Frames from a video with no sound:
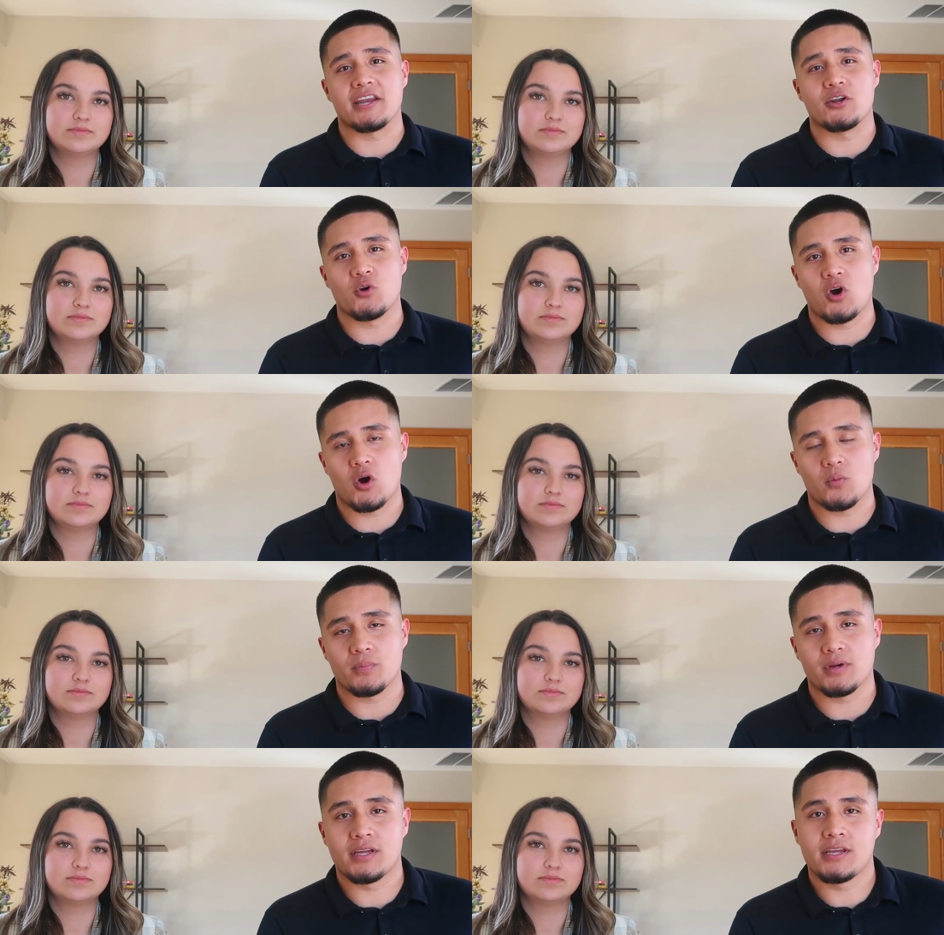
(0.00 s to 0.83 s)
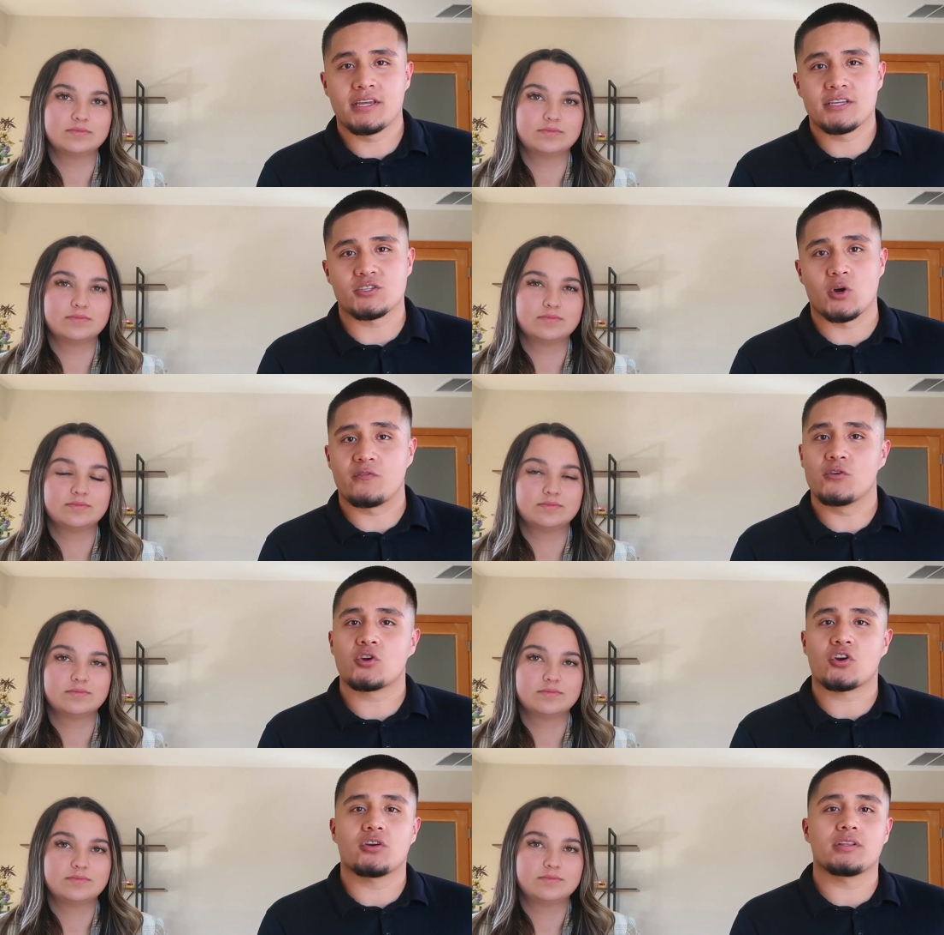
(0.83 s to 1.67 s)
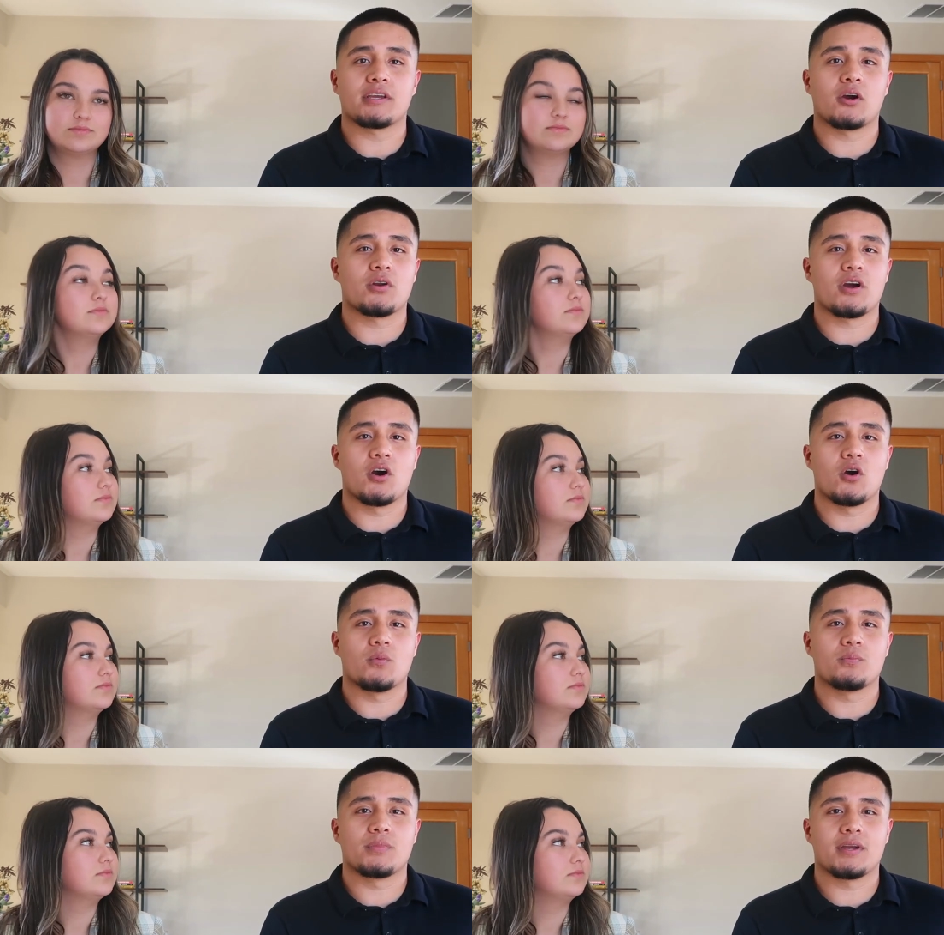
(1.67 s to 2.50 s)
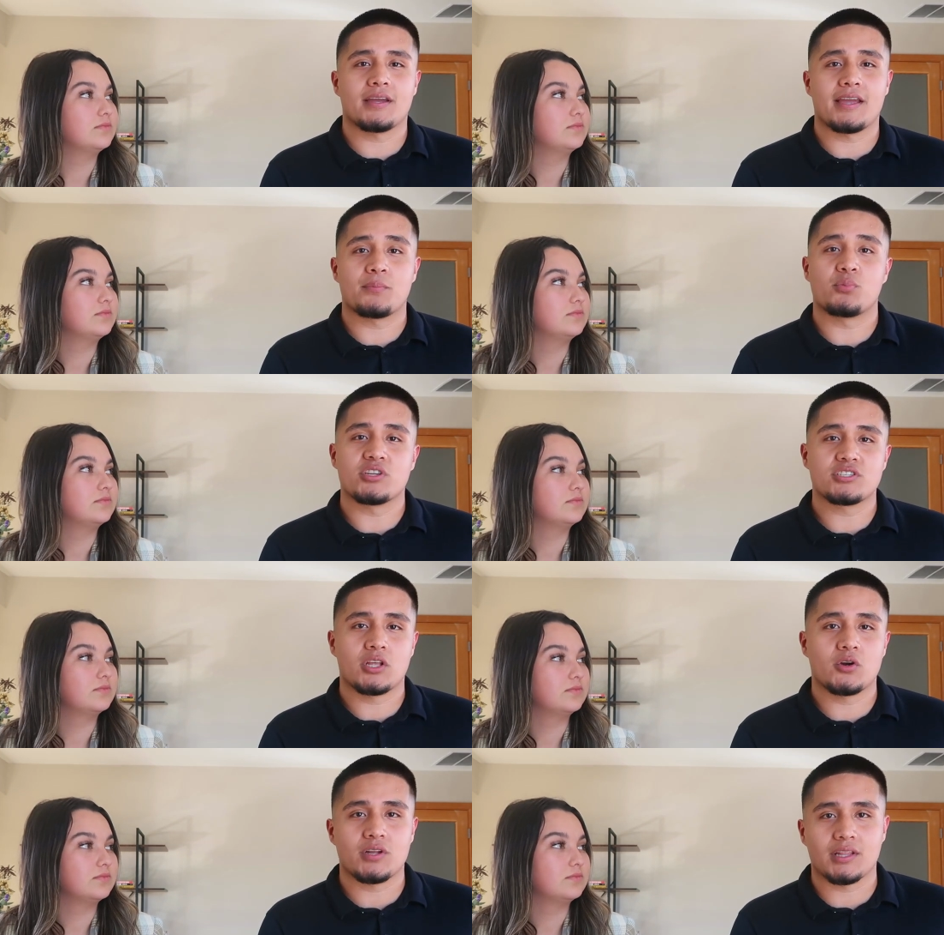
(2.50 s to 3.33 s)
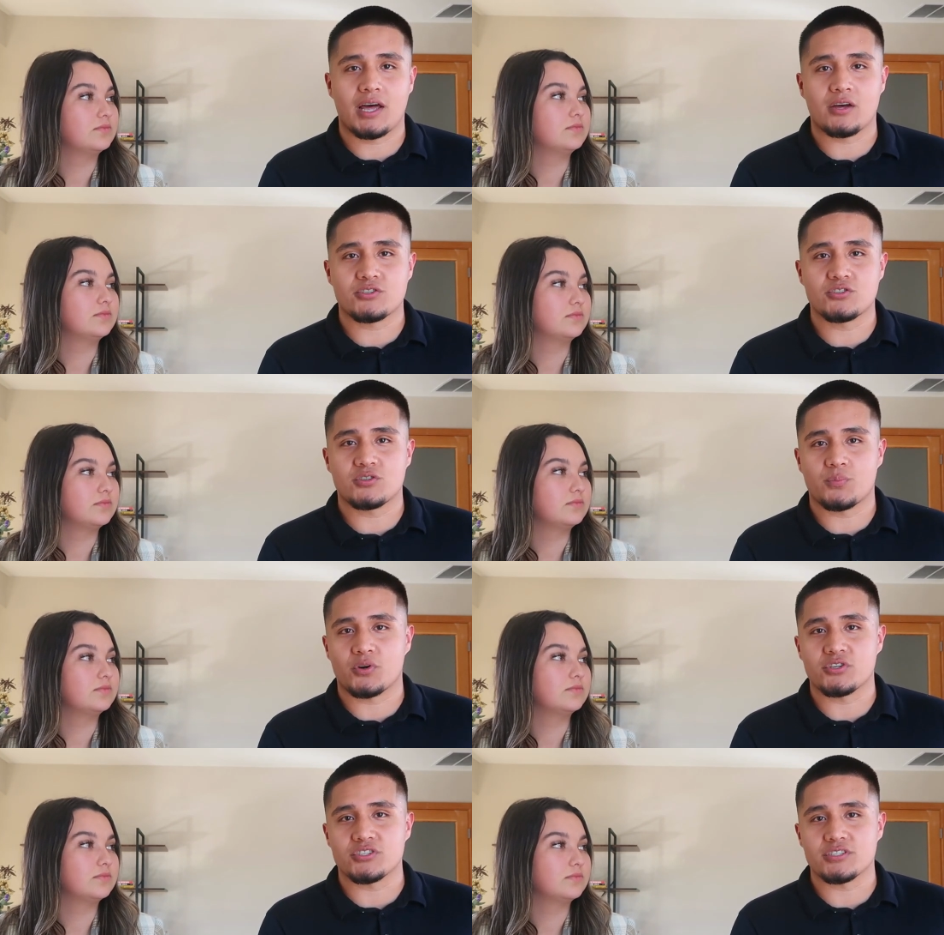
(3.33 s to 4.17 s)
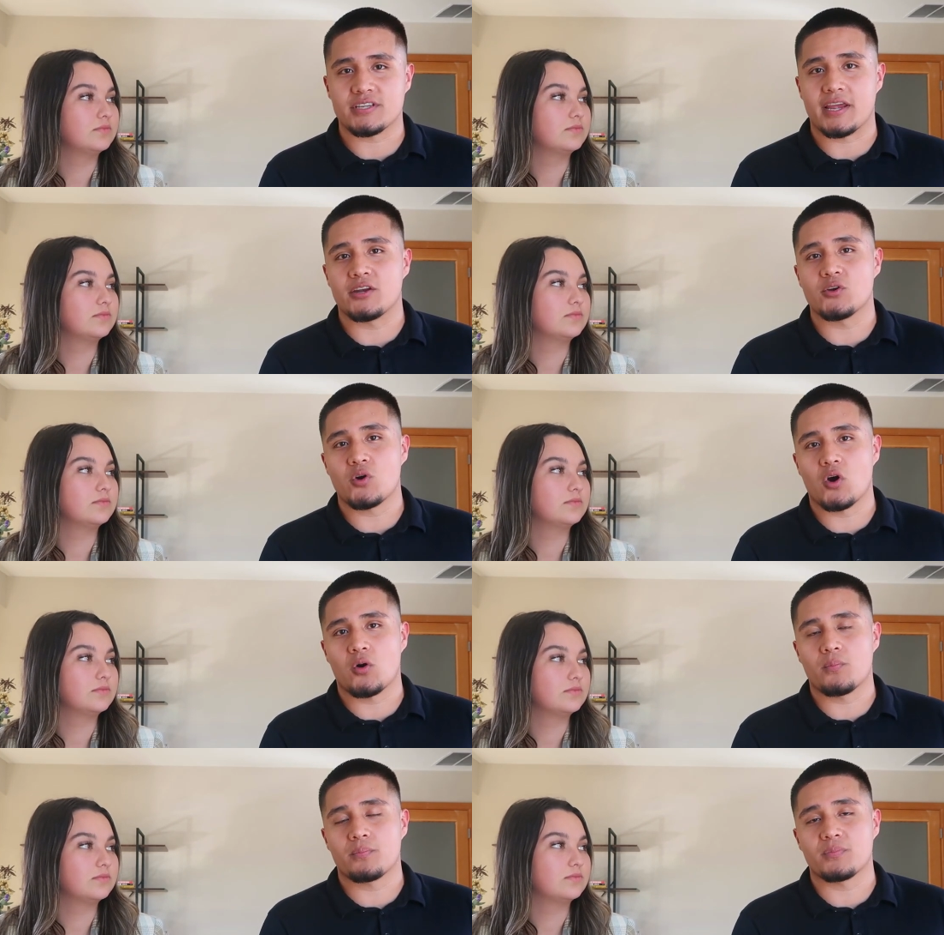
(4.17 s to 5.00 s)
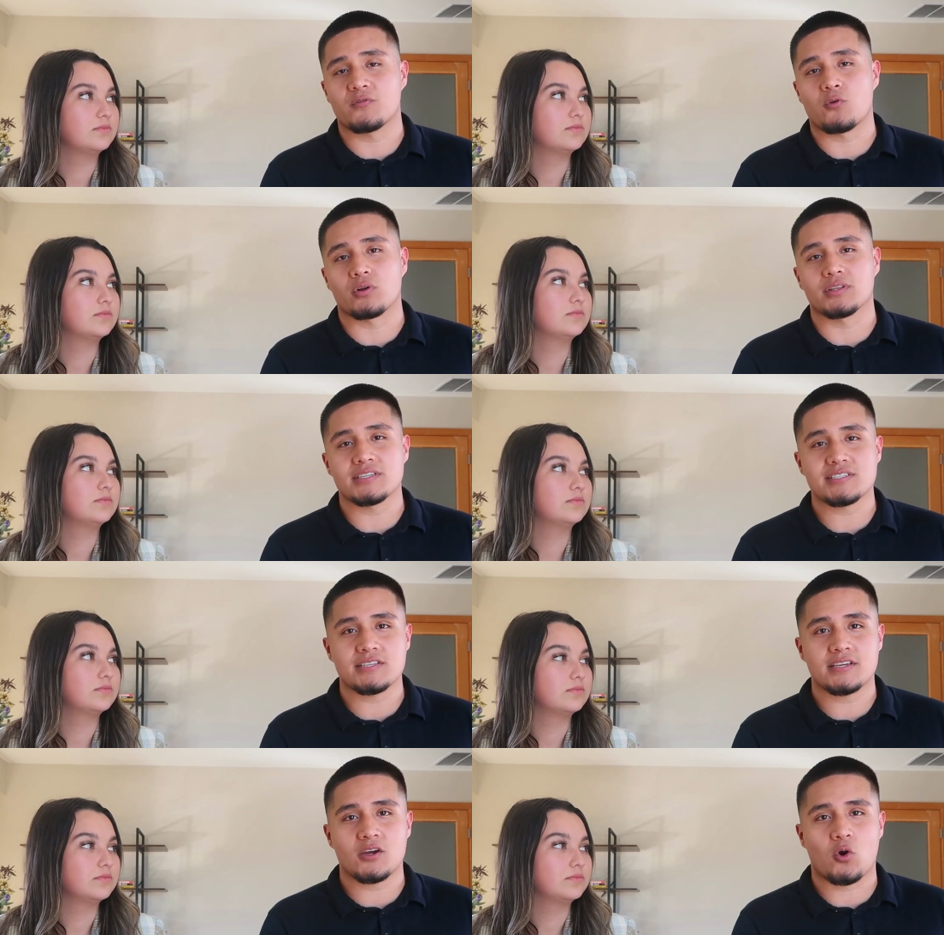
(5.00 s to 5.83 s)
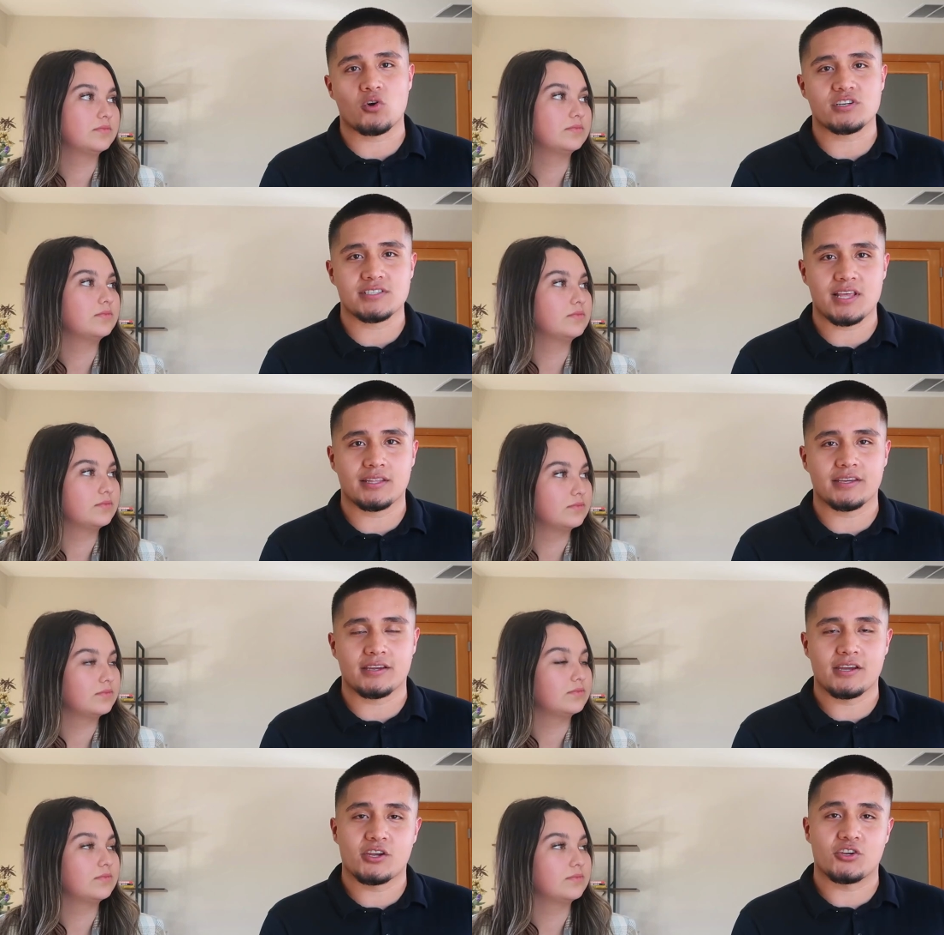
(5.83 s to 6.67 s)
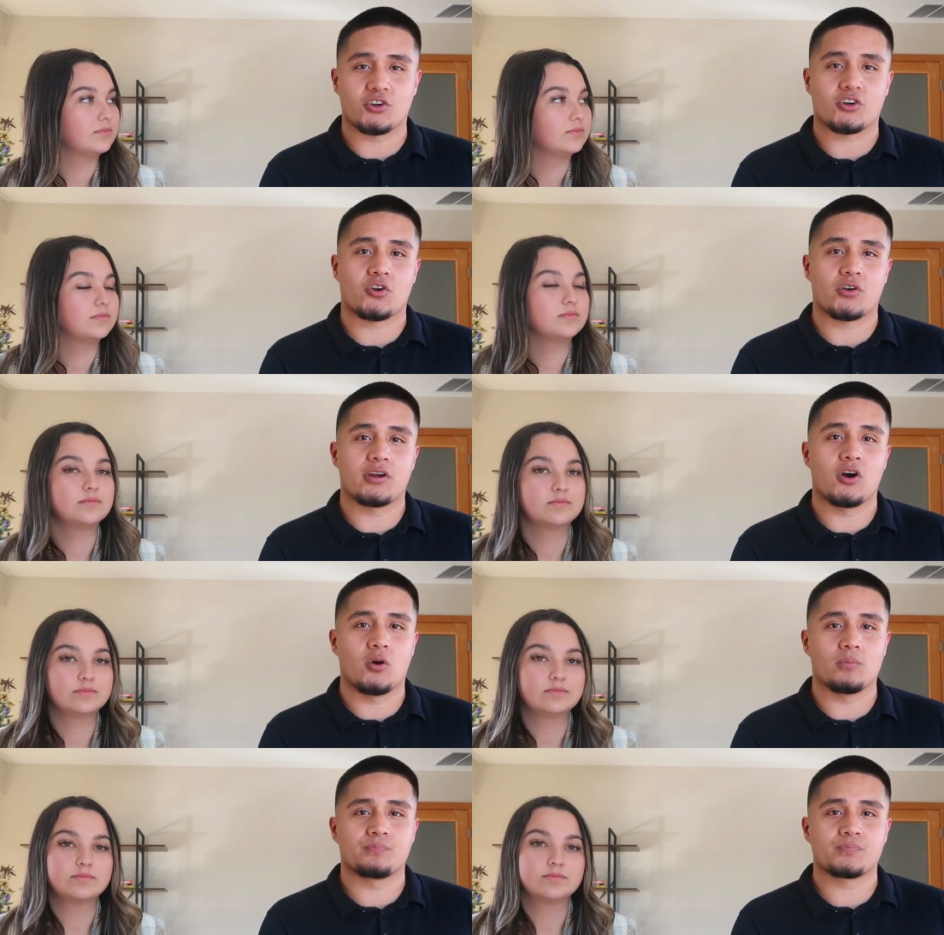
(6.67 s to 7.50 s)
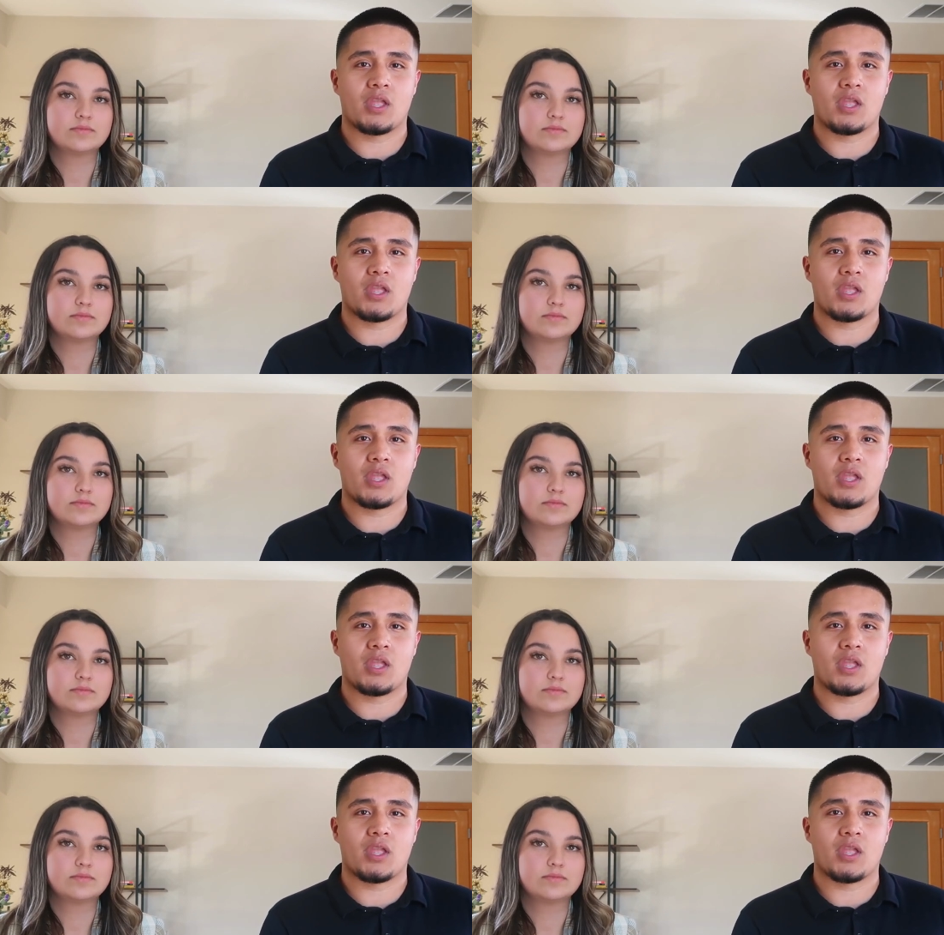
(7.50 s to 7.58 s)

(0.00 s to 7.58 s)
Speaker 1: a new home. So if you currently own a home, a bridge loan allows you to purchase a new home before listing or selling your current home.